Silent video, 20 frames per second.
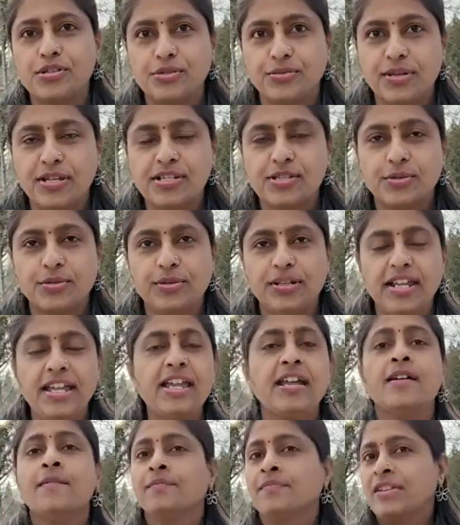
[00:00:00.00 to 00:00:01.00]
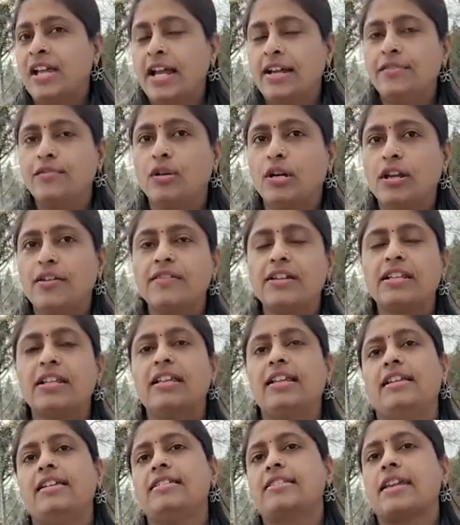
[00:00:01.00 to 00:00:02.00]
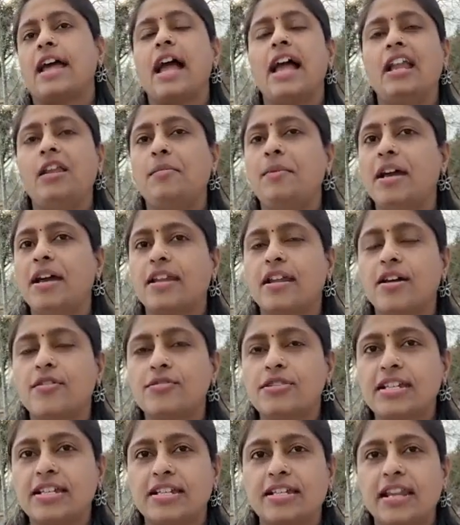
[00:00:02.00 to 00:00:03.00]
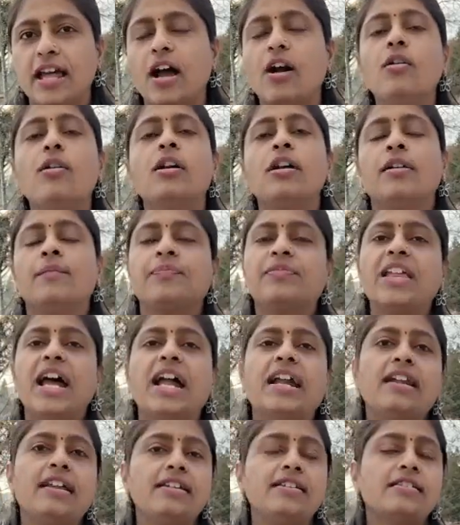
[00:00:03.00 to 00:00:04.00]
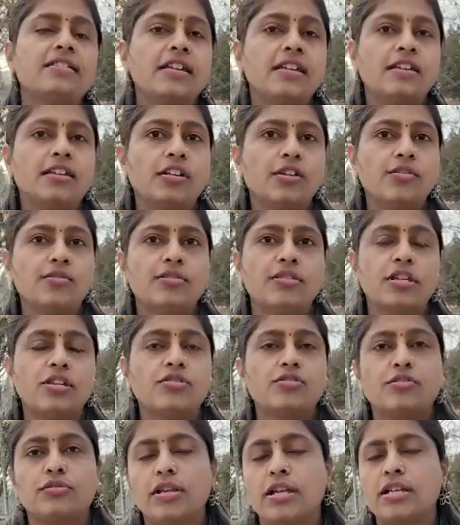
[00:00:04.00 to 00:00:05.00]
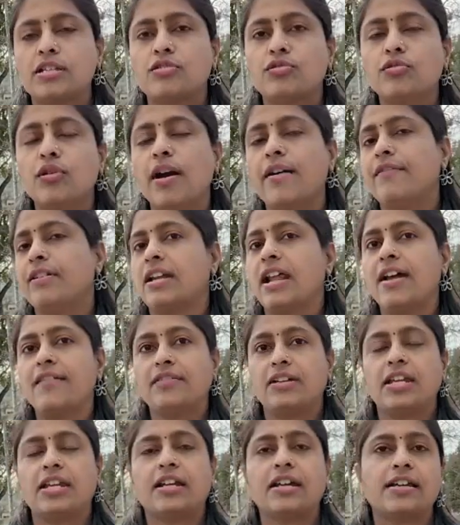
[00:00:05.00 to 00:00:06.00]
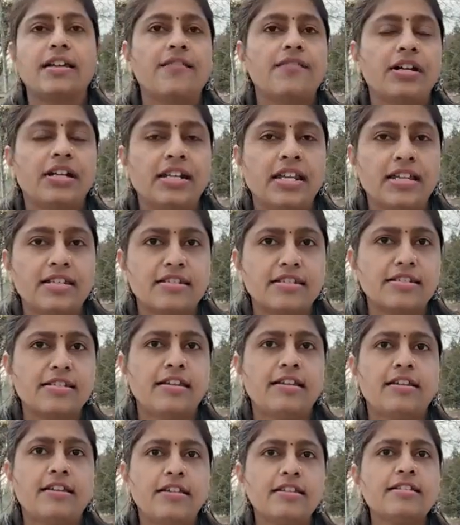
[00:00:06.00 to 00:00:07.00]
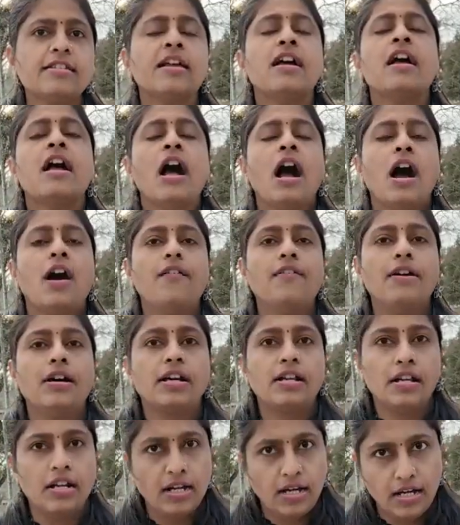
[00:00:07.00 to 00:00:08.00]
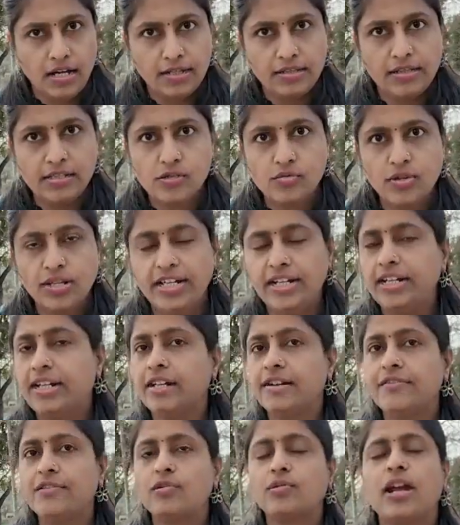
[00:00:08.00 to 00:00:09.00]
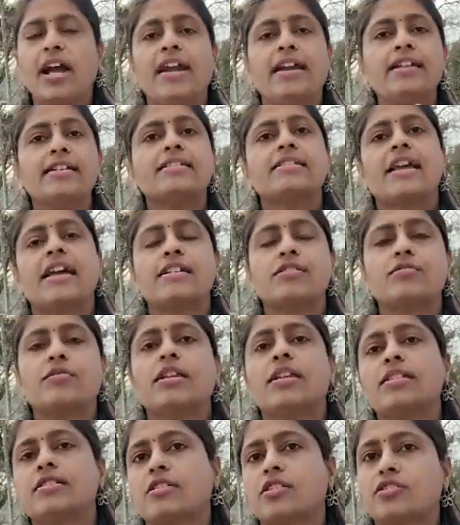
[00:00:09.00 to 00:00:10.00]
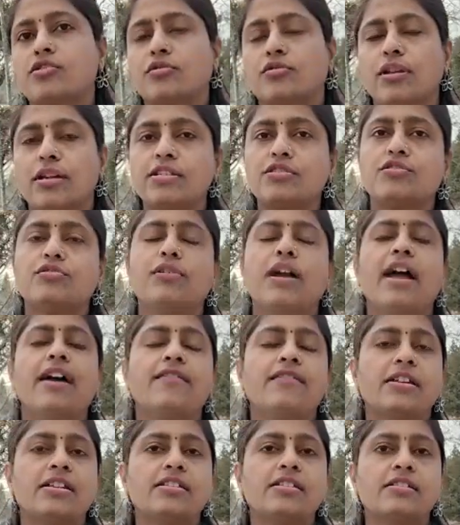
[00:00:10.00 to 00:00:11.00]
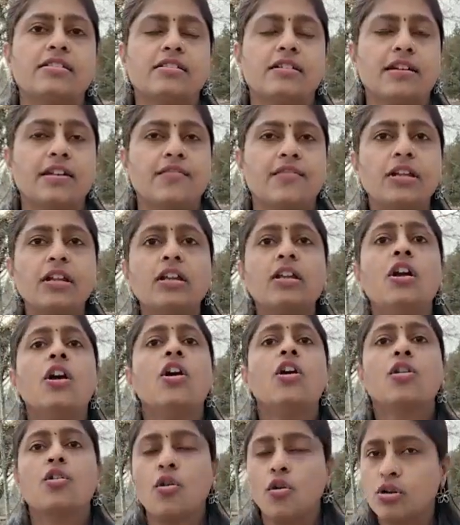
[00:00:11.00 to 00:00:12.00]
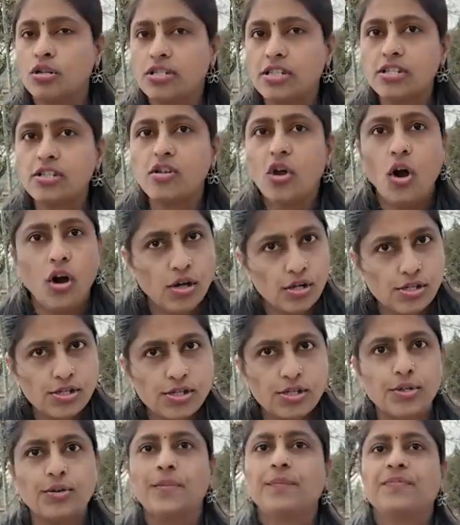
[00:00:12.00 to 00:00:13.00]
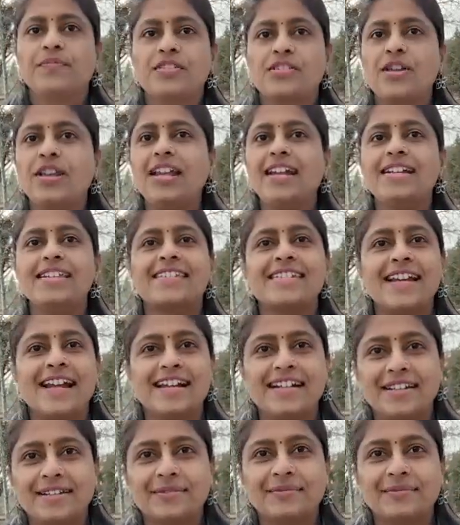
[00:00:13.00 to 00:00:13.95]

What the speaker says: students only, and whatever the list I'll be announcing now, that list includes the students whoever have taken our test series, our this one interview guidance, as well as the students who have registered our courses also. So let's start.